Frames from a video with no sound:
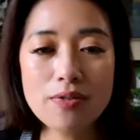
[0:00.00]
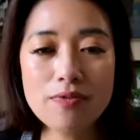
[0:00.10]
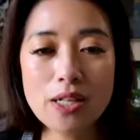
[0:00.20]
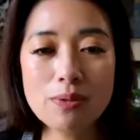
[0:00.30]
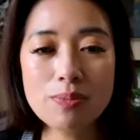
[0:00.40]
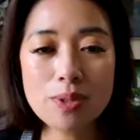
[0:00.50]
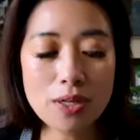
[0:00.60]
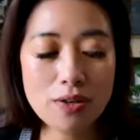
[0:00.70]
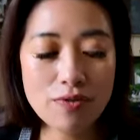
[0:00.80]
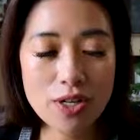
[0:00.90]
develops
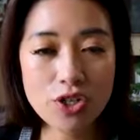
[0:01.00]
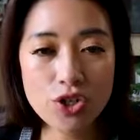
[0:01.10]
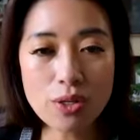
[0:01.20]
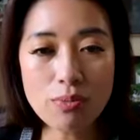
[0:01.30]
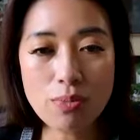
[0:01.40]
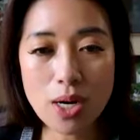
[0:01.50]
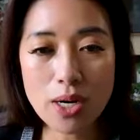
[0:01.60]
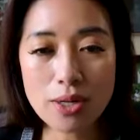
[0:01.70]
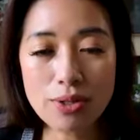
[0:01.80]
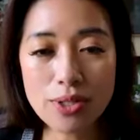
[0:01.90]
innovation
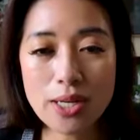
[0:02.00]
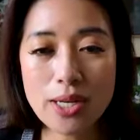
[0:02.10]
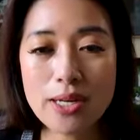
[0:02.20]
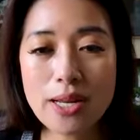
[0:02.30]
models,